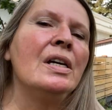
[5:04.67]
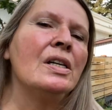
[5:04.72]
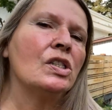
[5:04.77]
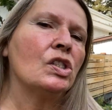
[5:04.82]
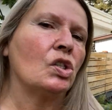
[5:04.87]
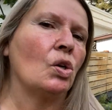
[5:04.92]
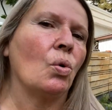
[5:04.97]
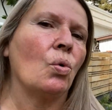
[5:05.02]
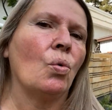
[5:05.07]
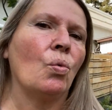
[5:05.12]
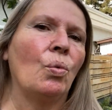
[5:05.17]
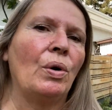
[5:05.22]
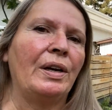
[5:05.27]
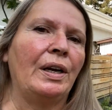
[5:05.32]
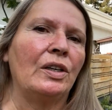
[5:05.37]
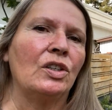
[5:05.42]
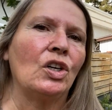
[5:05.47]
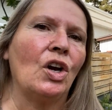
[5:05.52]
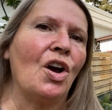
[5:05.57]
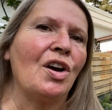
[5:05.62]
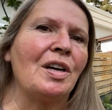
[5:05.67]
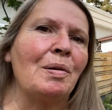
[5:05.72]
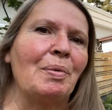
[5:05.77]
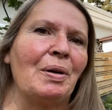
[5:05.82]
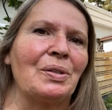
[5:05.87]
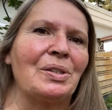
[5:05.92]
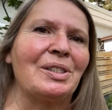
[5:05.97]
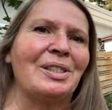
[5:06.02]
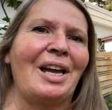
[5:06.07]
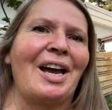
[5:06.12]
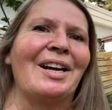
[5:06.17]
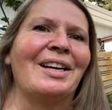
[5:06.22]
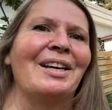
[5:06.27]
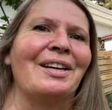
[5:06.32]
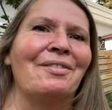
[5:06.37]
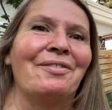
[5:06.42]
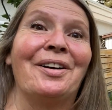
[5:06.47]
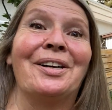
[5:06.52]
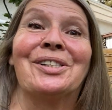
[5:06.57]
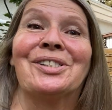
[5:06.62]
So when I talk about
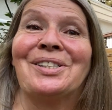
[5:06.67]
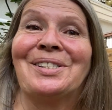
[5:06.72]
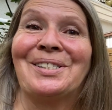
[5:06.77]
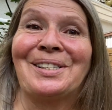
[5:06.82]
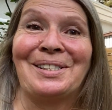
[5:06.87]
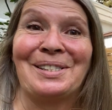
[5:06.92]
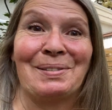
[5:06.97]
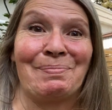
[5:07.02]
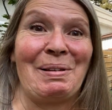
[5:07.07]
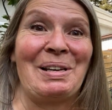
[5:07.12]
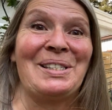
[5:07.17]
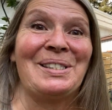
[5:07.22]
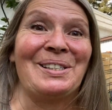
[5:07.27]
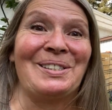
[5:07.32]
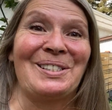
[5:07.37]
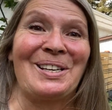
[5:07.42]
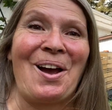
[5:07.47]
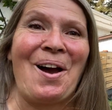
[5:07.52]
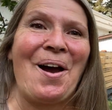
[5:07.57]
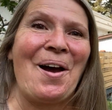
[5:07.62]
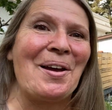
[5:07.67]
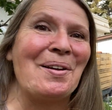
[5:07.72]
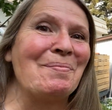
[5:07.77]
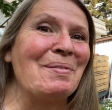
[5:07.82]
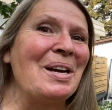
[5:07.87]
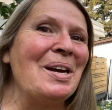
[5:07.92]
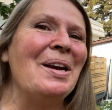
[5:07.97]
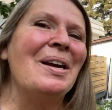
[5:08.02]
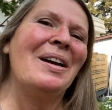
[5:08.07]
stacking functions in space and time,